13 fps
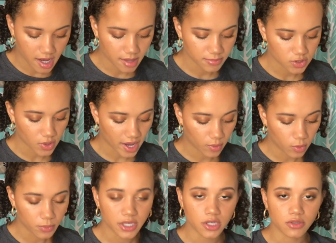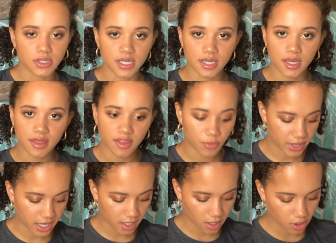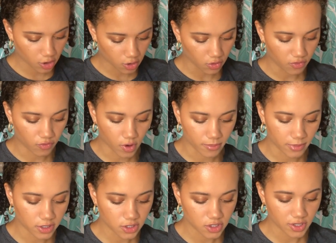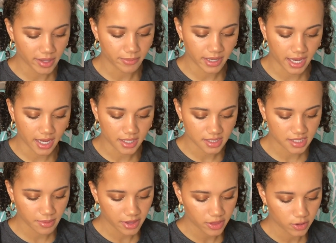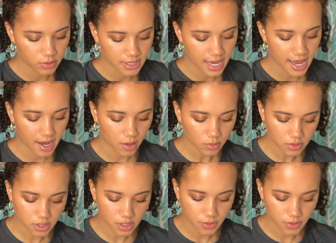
so I will be using the pink Curlformers. So let me get some of those out.